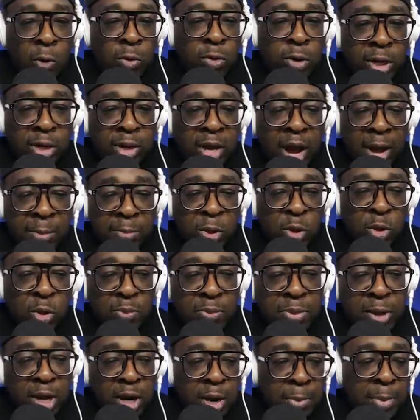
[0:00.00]
only time you and
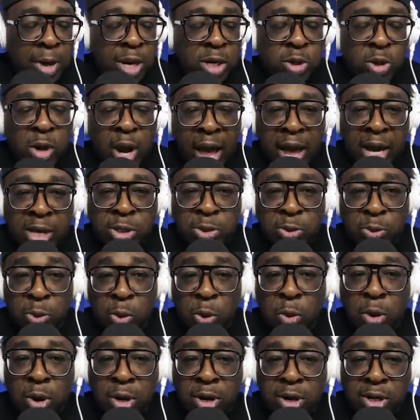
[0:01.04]
Peter Metro actually
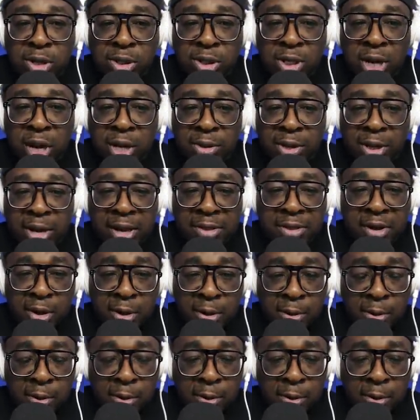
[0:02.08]
recorded a song together?